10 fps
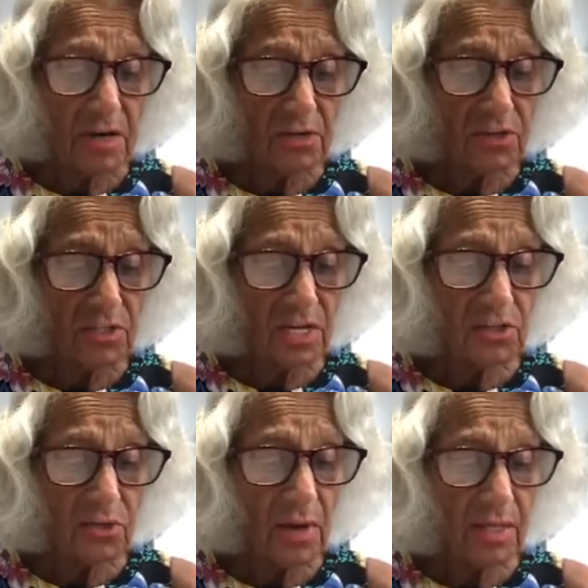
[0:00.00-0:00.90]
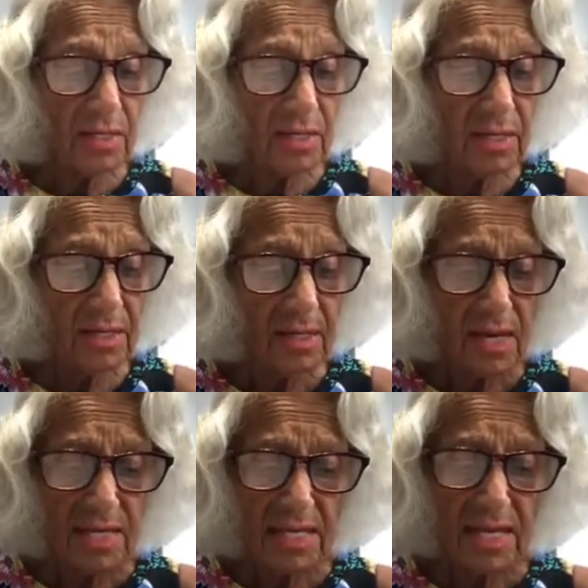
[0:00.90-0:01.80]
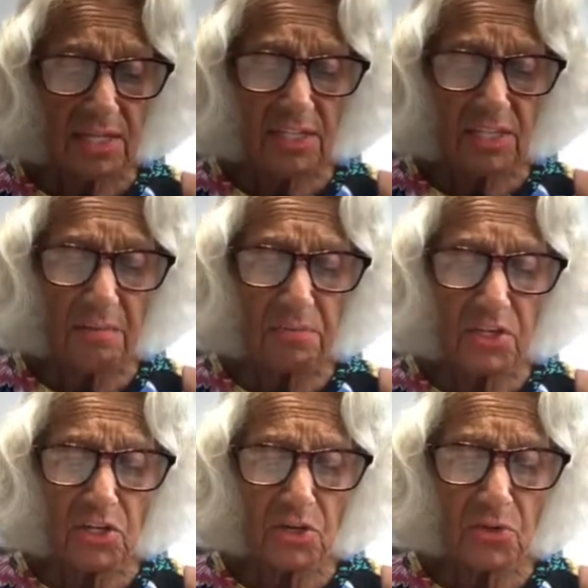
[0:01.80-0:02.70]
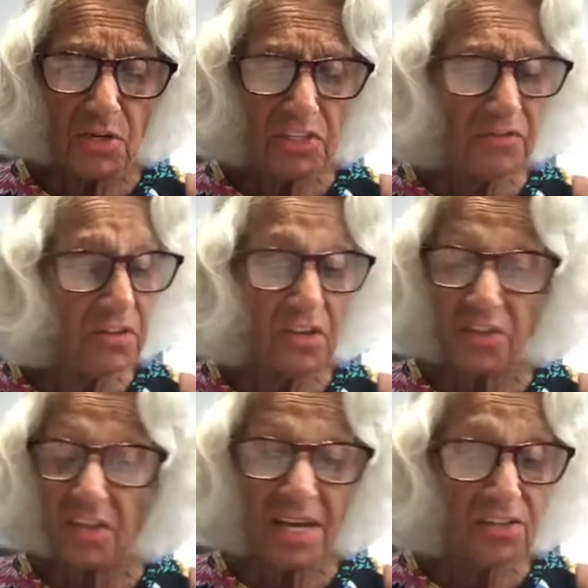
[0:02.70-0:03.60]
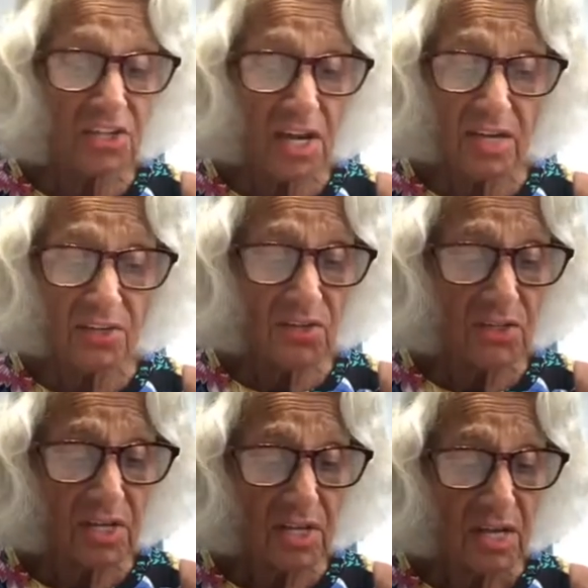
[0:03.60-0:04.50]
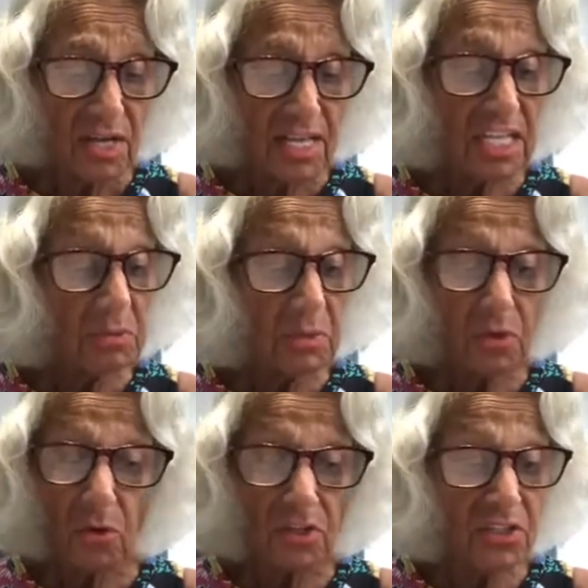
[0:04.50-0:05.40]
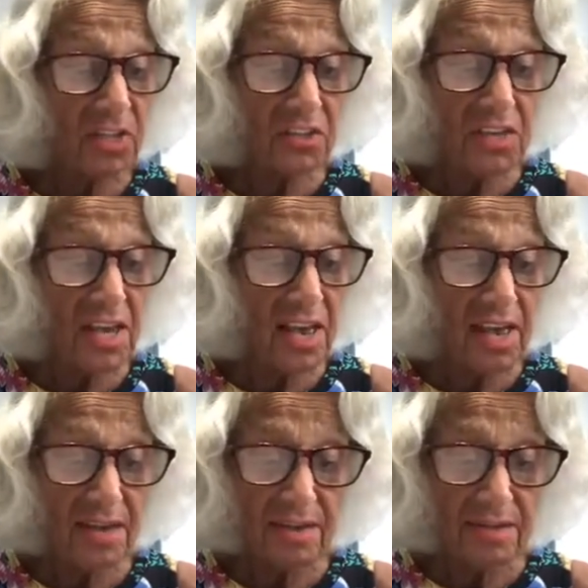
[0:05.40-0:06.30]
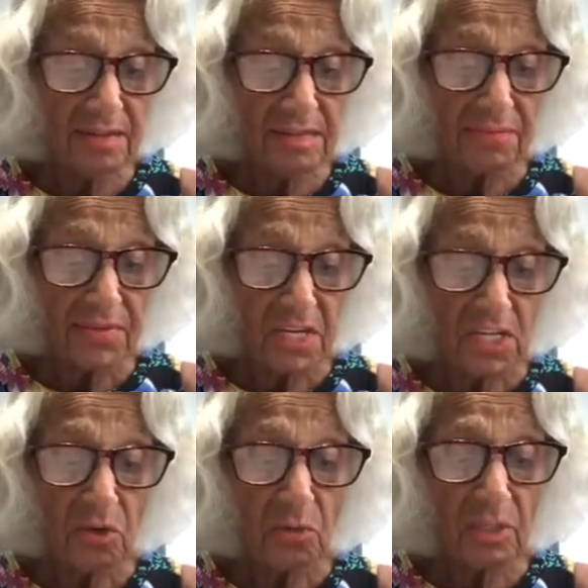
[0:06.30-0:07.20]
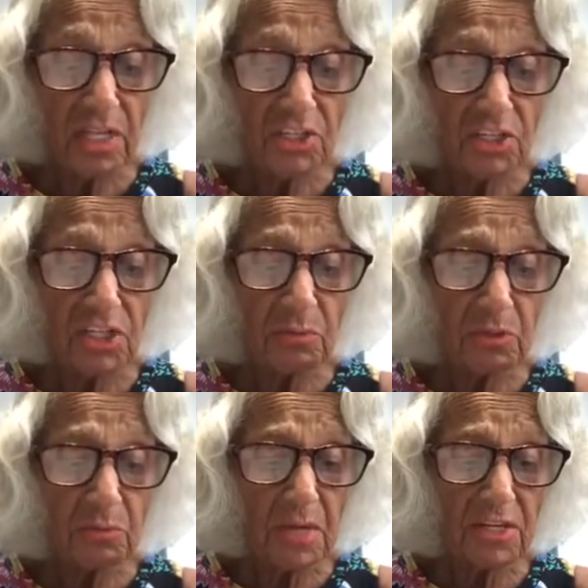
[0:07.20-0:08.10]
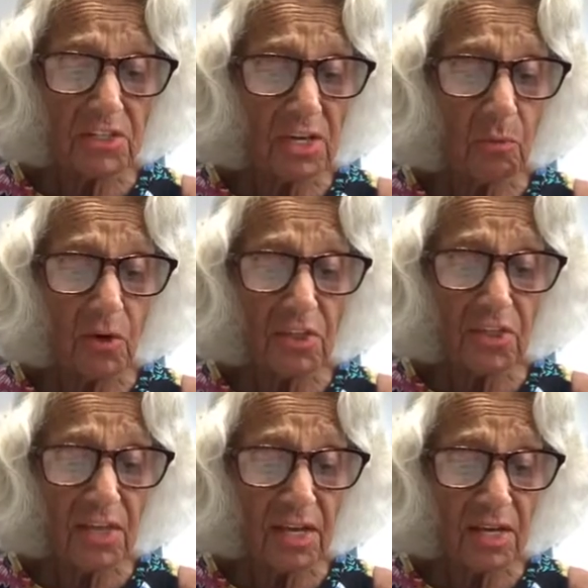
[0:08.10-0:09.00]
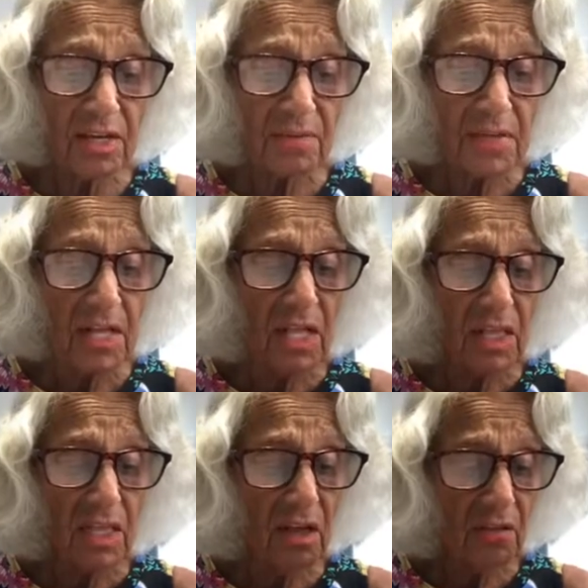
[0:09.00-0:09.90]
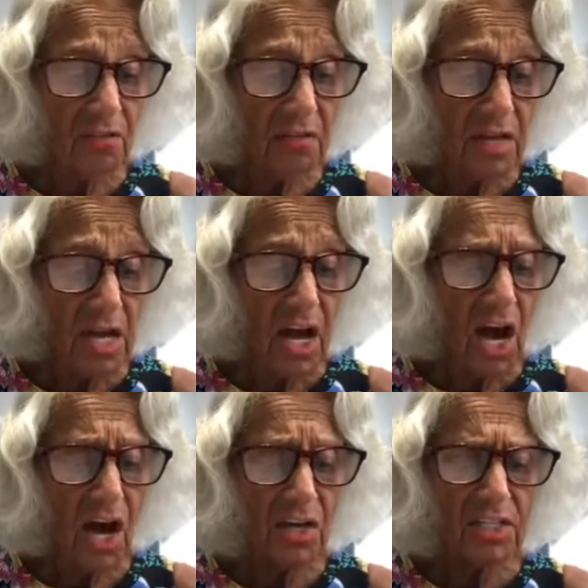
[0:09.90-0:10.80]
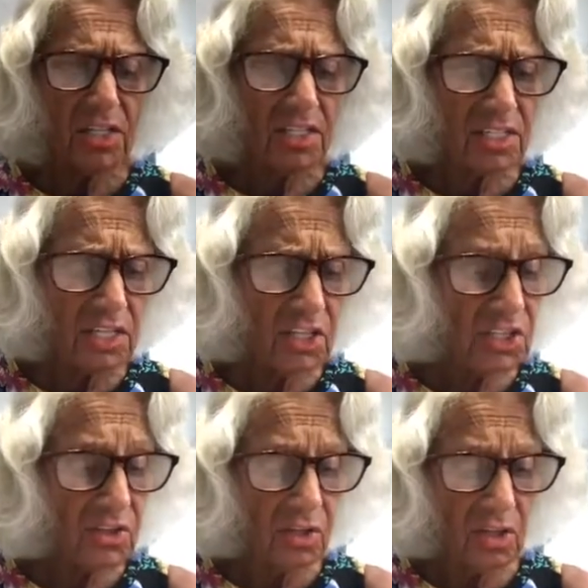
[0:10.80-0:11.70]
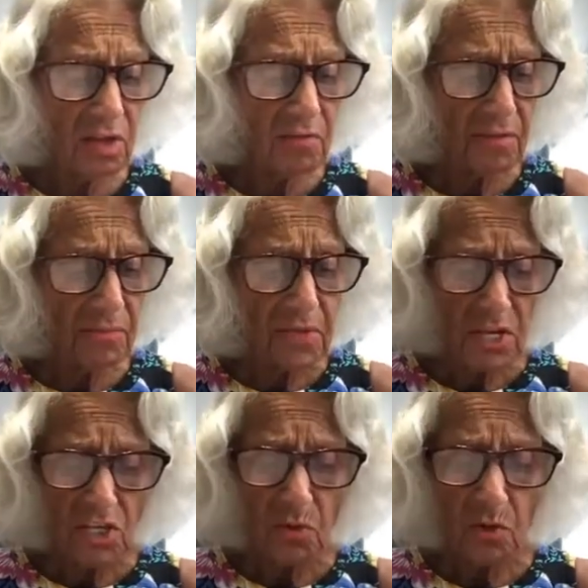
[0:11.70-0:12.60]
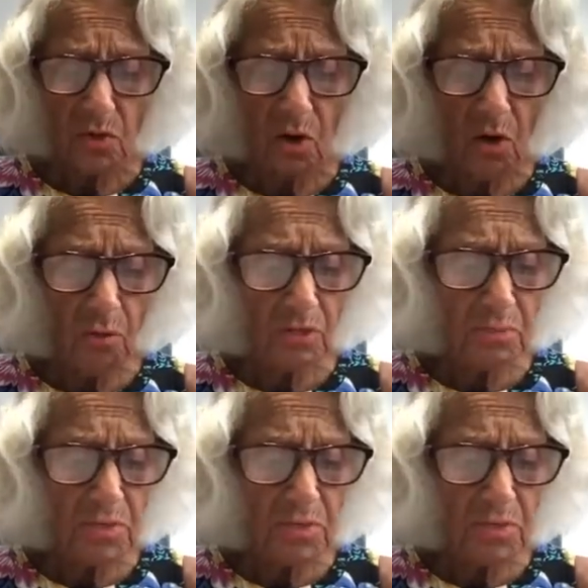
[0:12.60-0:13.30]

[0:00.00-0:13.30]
your sexuality, they accepted you as if nothing had changed. That's because nothing had. Your relationship was based on one thing: love, unconditional love. You would always